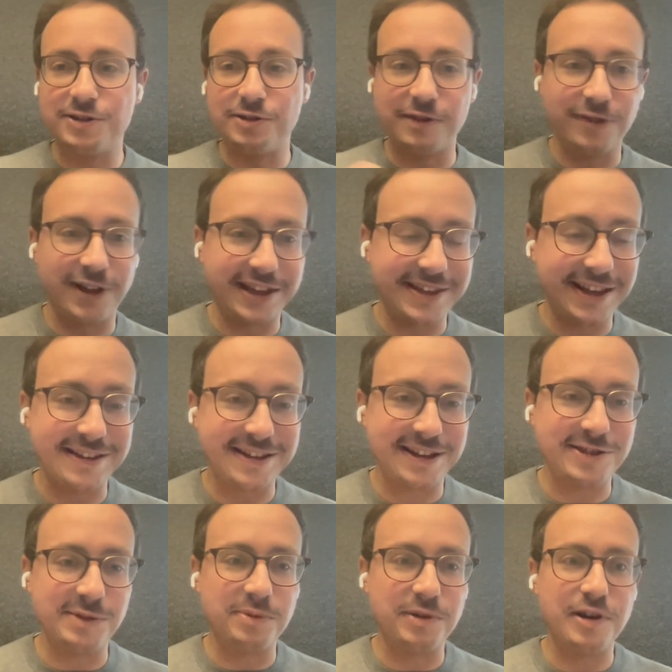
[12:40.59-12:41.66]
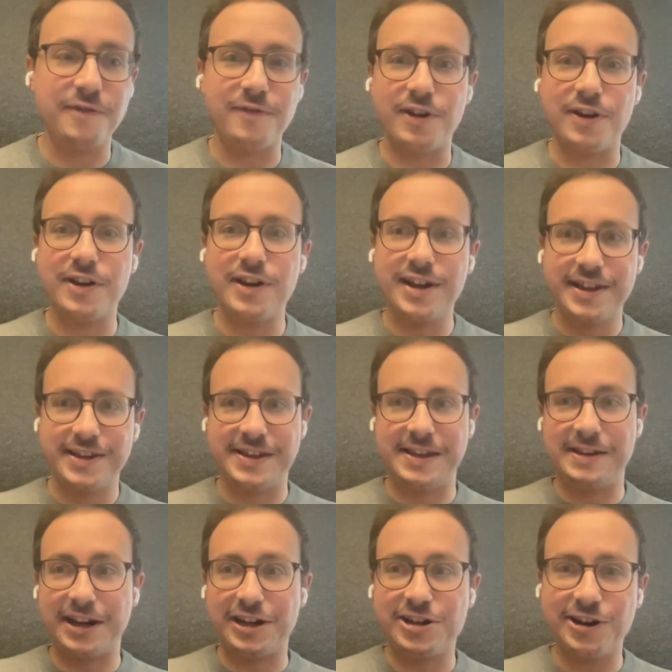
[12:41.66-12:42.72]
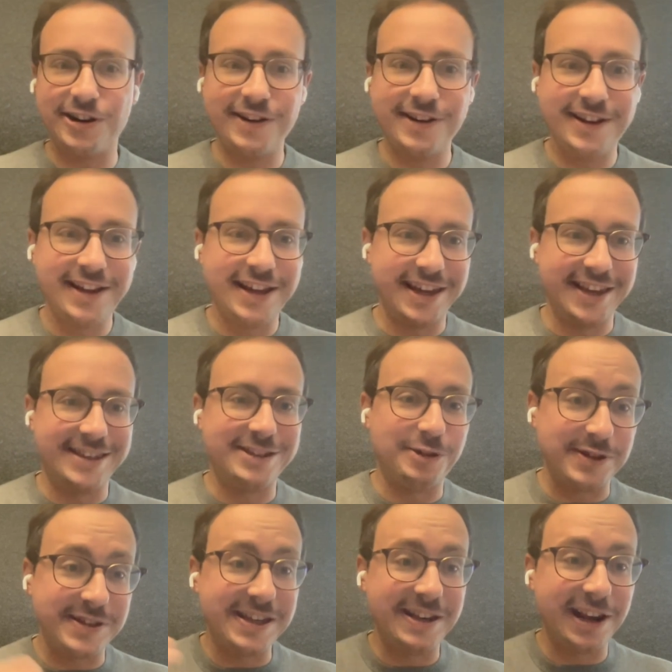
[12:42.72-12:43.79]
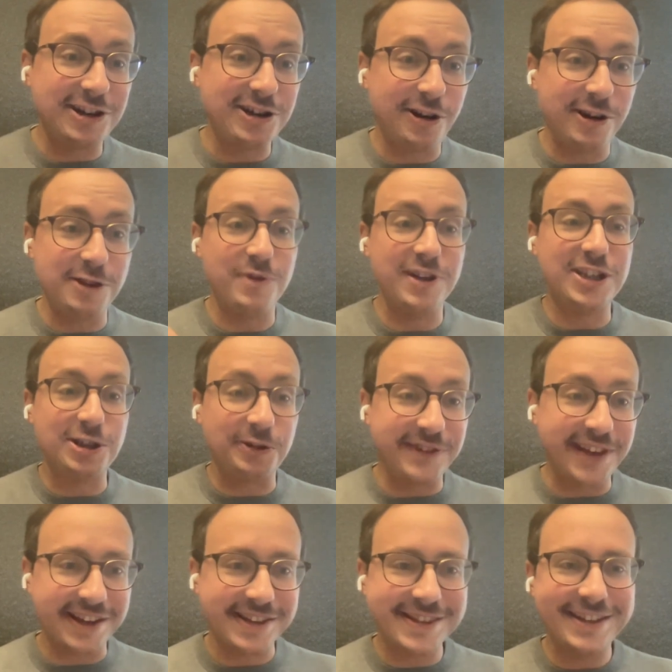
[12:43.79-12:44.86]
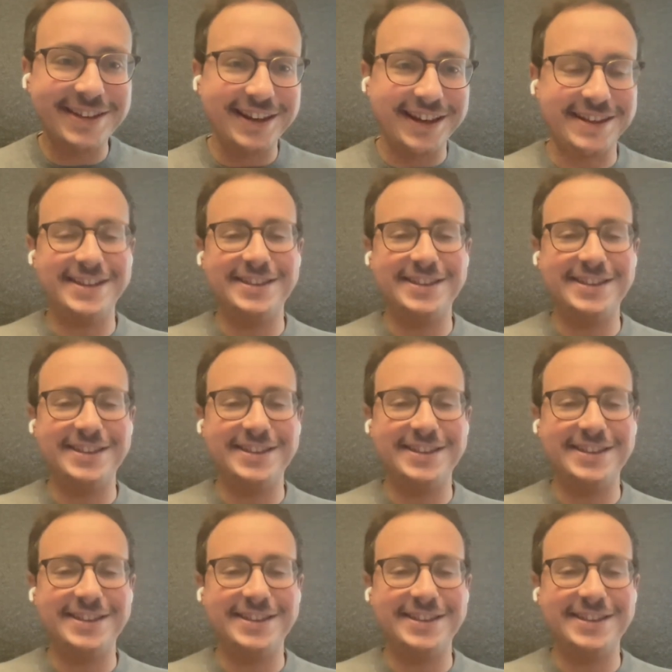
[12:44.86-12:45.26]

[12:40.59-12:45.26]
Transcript: So if I take the example of a uh, signature, it's the signature in which context?